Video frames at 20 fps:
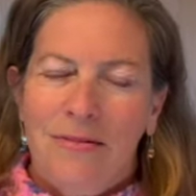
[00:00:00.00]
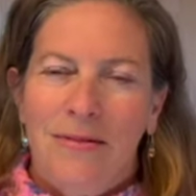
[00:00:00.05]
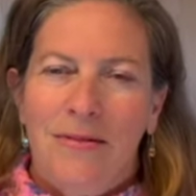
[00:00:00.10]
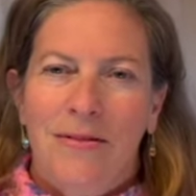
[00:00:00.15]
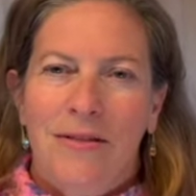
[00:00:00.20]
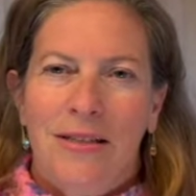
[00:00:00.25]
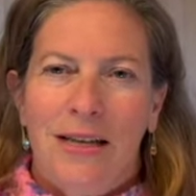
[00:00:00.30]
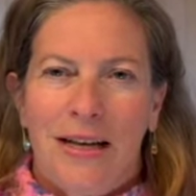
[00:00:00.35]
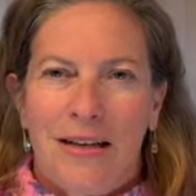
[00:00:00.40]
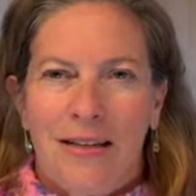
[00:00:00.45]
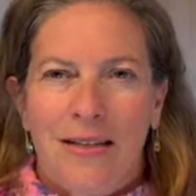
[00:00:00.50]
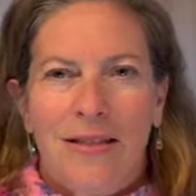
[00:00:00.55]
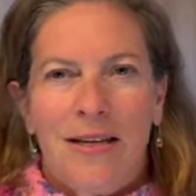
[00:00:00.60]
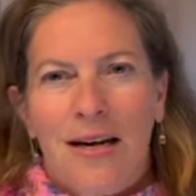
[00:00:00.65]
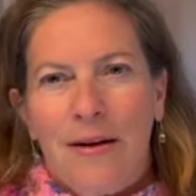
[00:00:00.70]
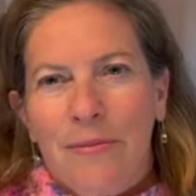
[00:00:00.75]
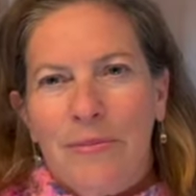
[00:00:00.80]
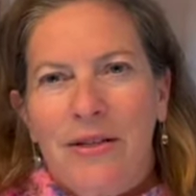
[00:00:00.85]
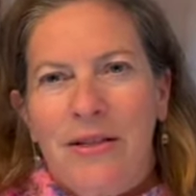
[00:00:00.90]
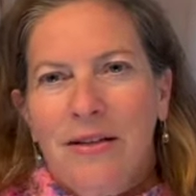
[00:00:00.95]
take the
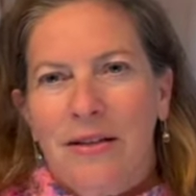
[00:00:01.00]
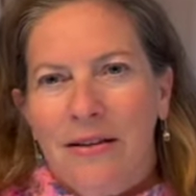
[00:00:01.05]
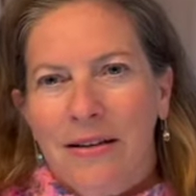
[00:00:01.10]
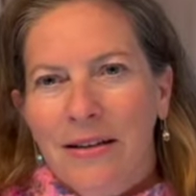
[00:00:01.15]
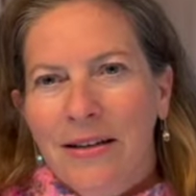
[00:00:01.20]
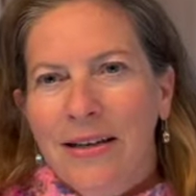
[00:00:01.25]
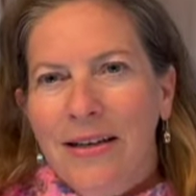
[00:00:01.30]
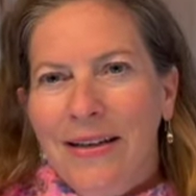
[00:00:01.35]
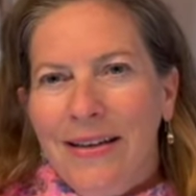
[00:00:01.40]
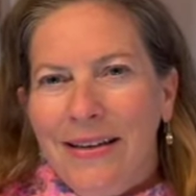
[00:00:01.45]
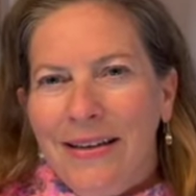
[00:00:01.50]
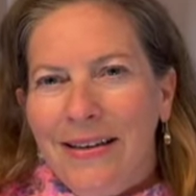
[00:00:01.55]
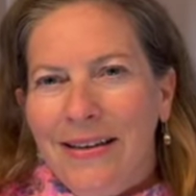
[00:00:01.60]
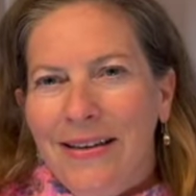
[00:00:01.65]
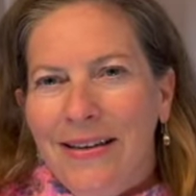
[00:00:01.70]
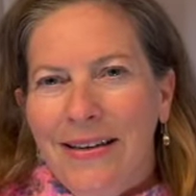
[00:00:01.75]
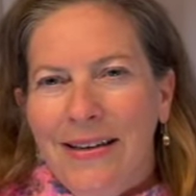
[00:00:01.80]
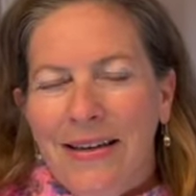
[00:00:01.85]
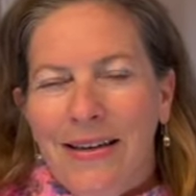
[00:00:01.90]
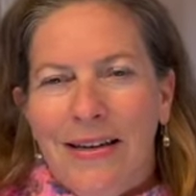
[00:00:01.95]
time to
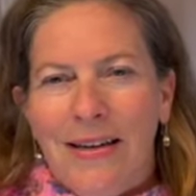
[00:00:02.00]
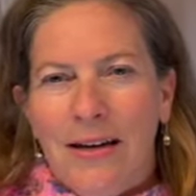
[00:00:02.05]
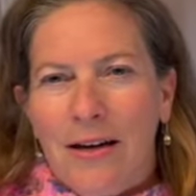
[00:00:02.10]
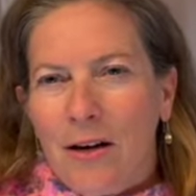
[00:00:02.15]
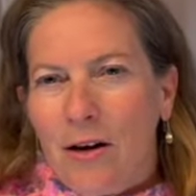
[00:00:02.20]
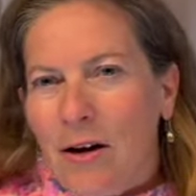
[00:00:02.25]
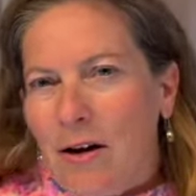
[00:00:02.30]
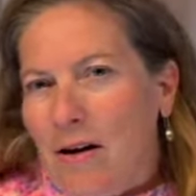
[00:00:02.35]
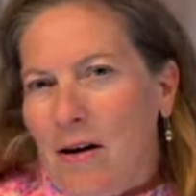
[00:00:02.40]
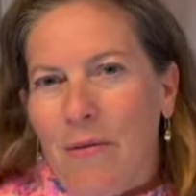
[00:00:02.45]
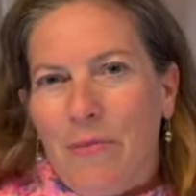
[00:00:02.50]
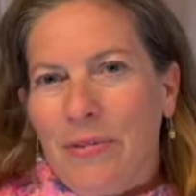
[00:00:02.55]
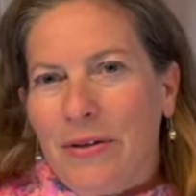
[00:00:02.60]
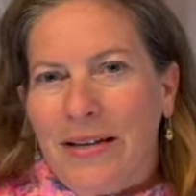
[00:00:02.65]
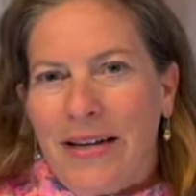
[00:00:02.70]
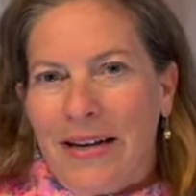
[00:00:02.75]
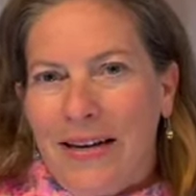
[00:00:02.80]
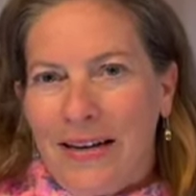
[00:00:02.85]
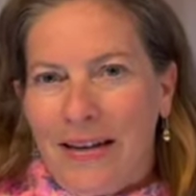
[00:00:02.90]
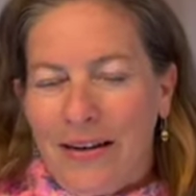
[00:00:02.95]
knit a
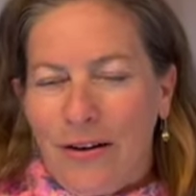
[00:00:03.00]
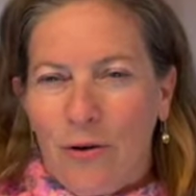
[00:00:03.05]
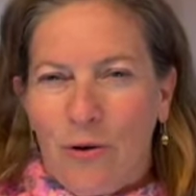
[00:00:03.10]
complicated,